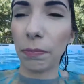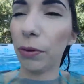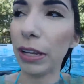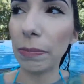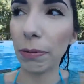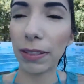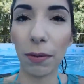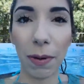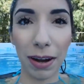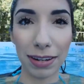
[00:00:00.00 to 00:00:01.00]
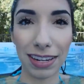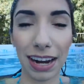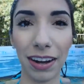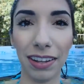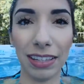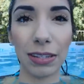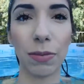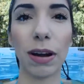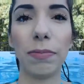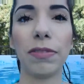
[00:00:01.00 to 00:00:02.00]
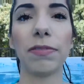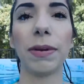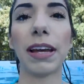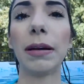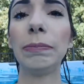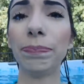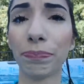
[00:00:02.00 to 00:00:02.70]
really put the wear and tear on these waterproof makeup.